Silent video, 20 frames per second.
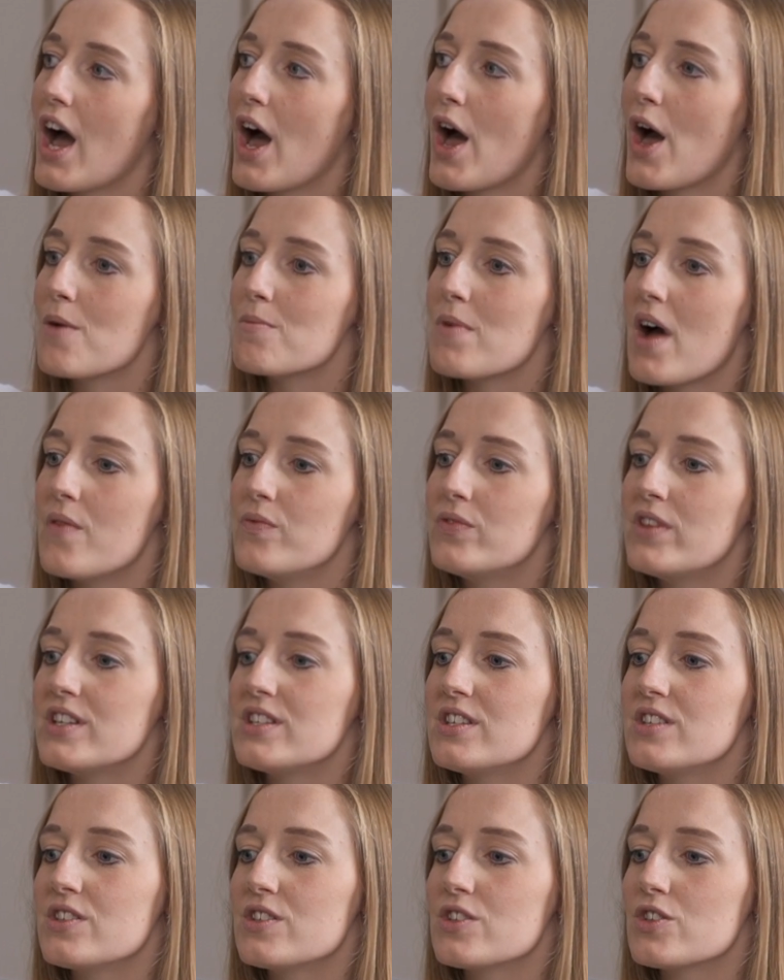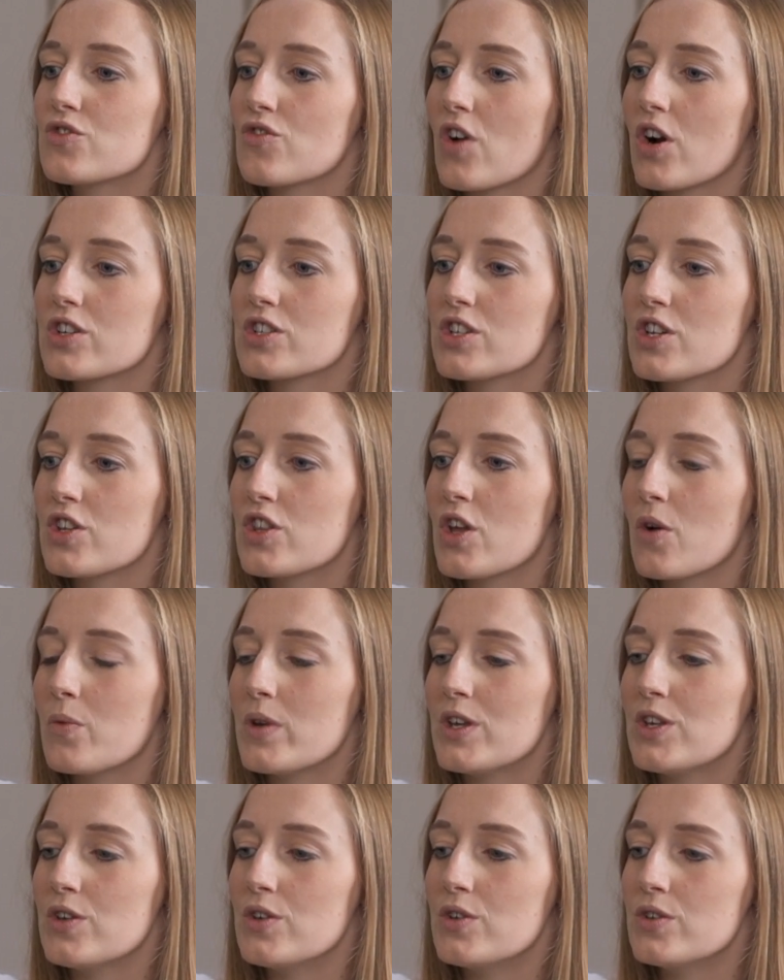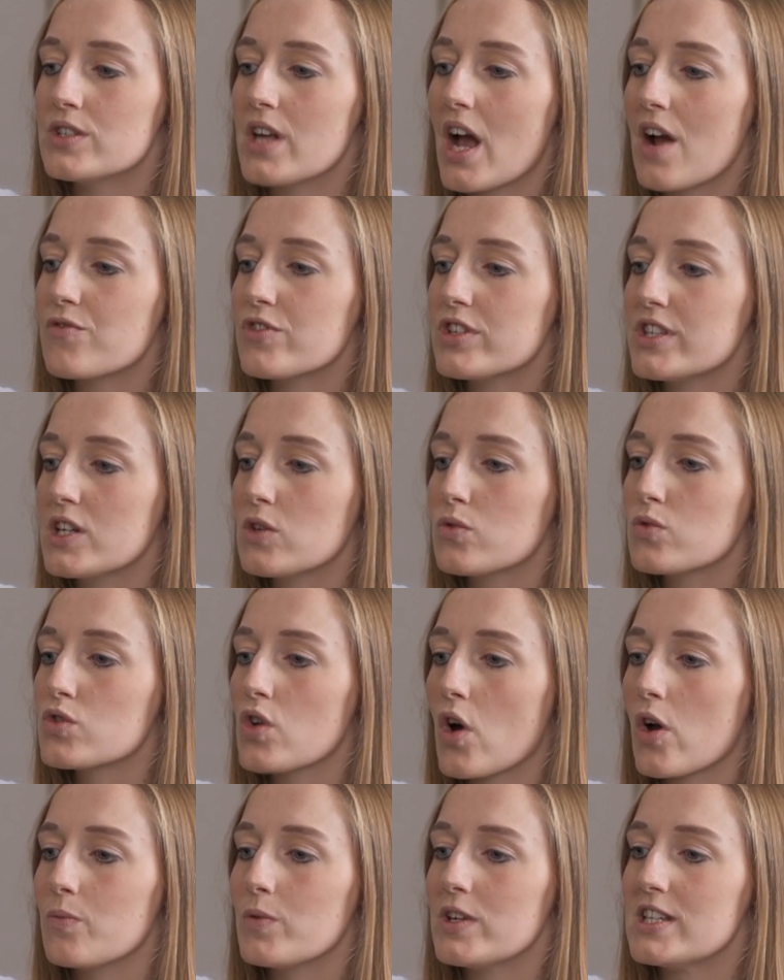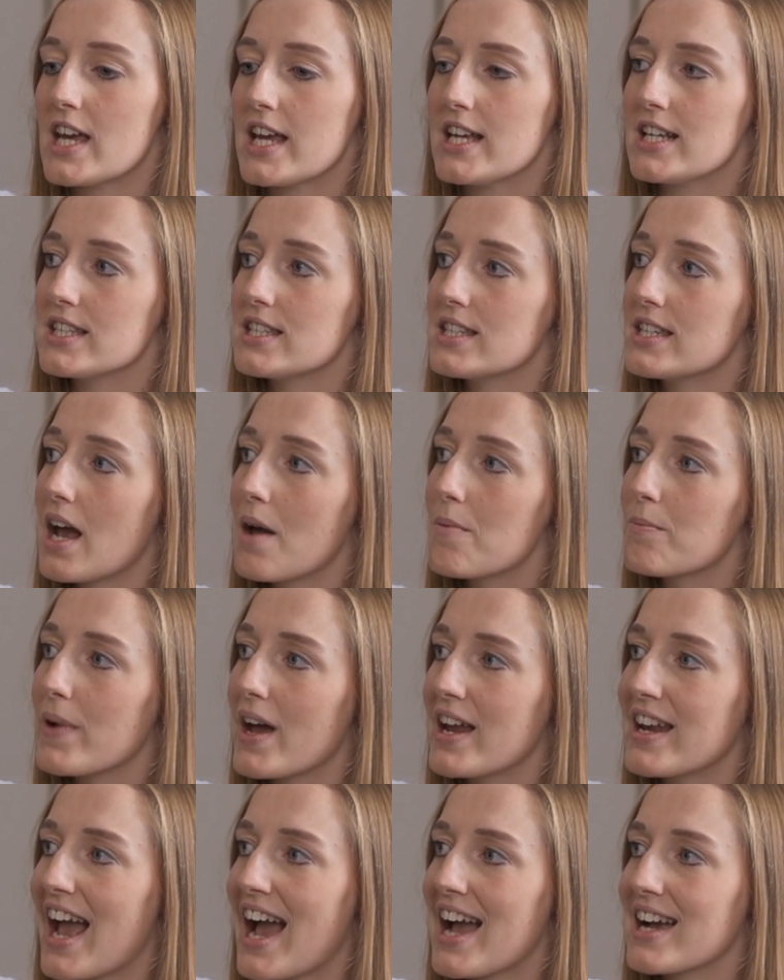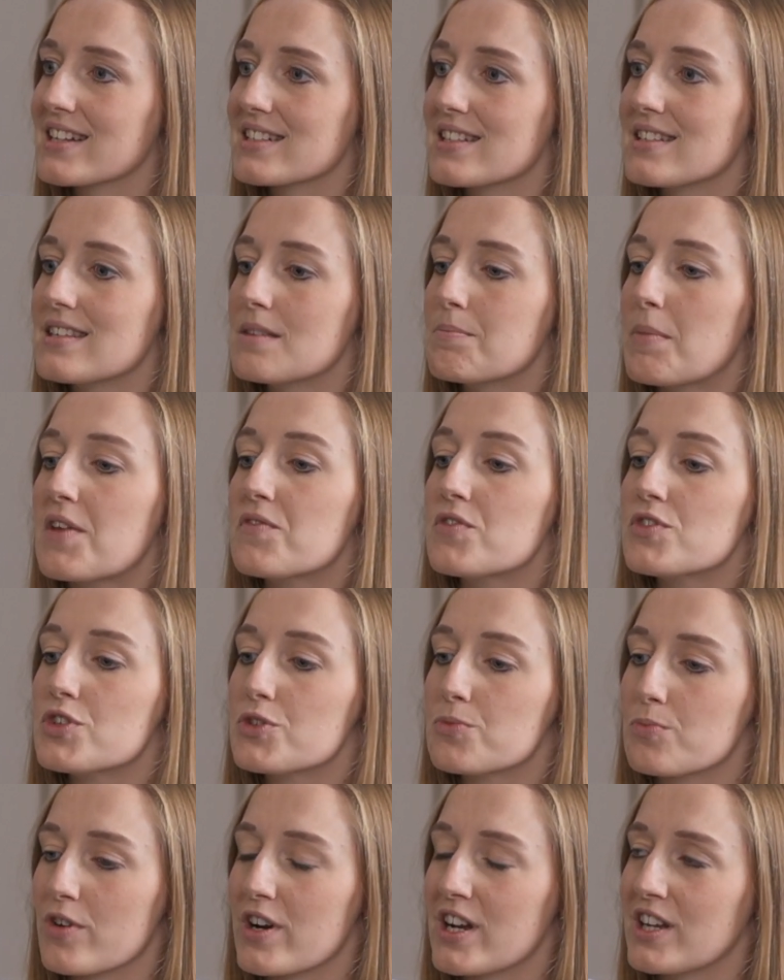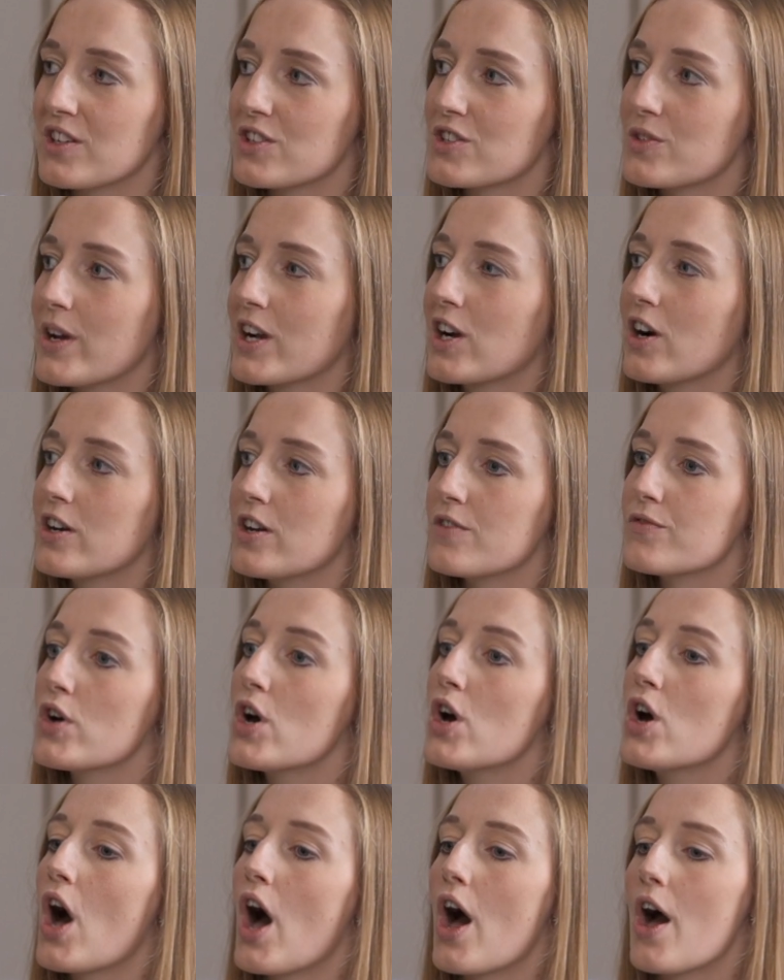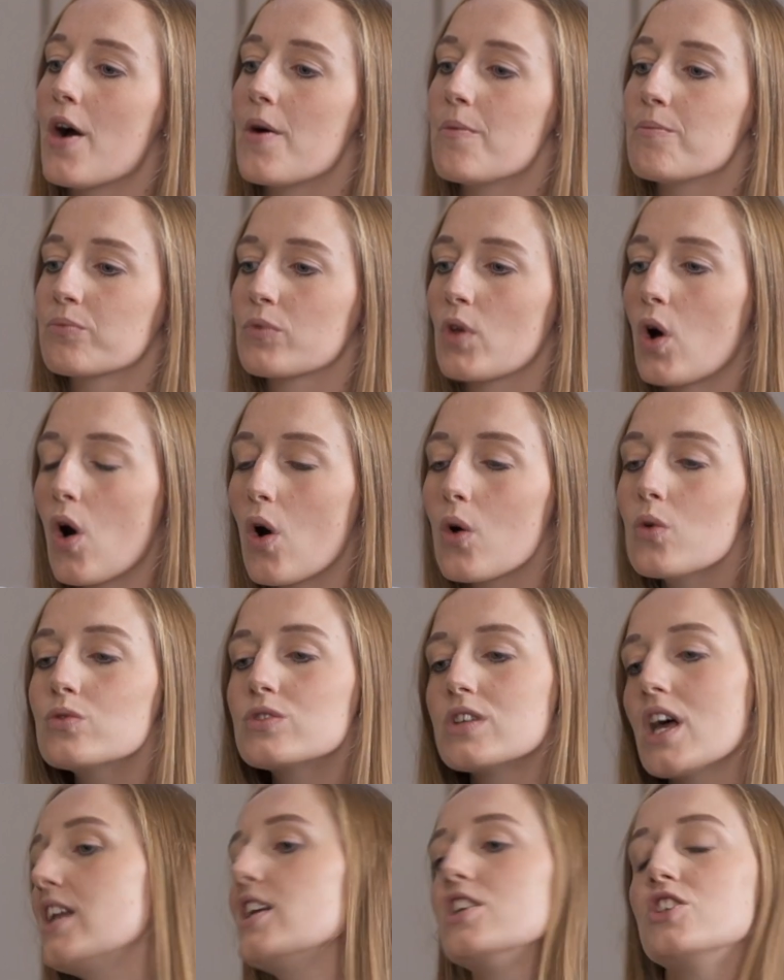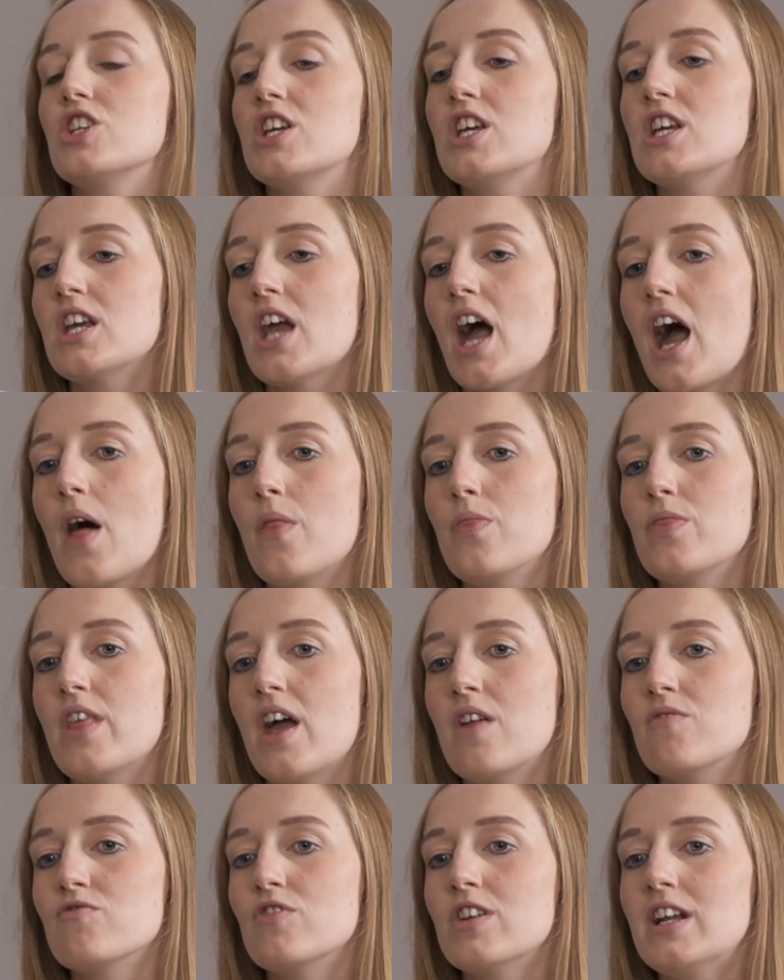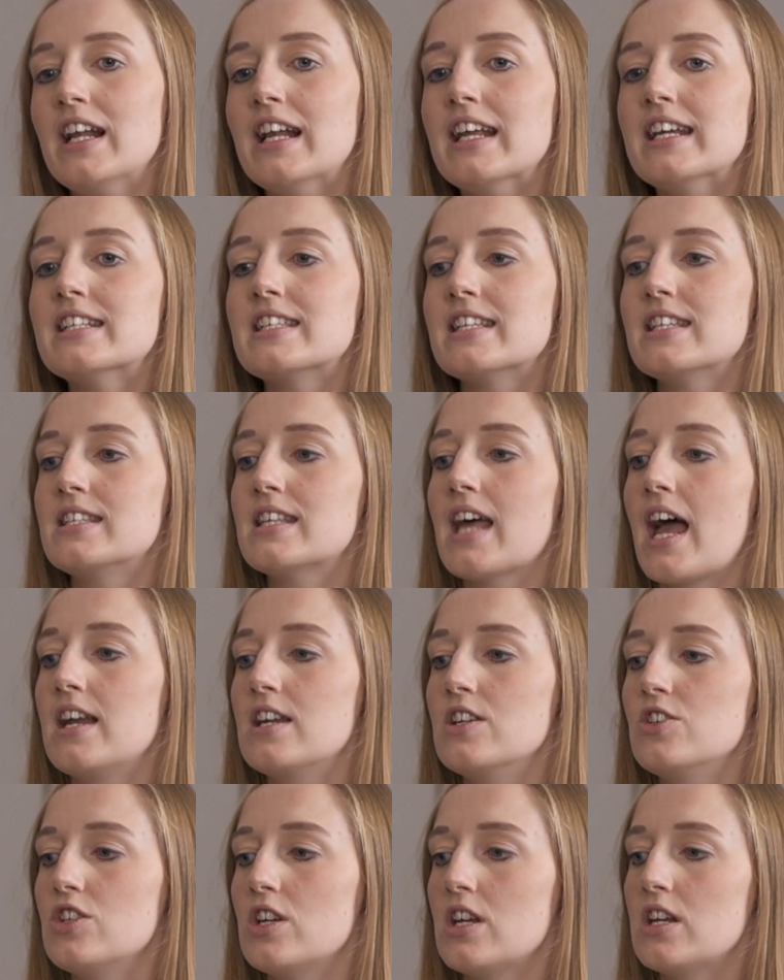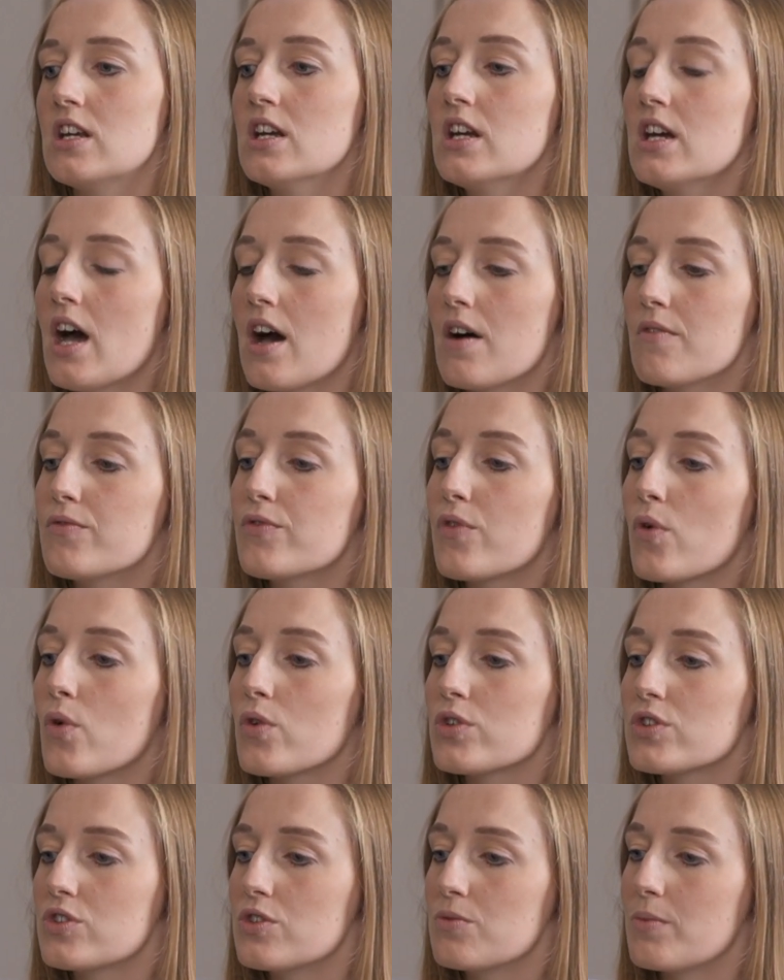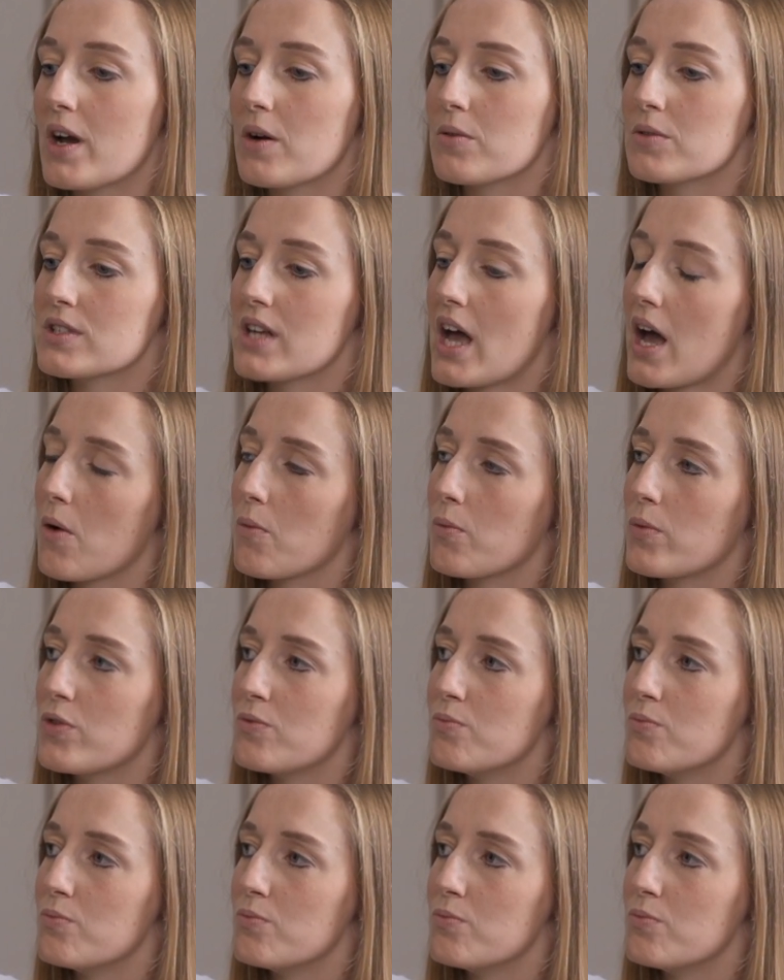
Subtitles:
And this is the structure that we use every single time we take a step, and it acts as a bit of a spring. So it kind of holds energy and then releases energy and force to be able to help with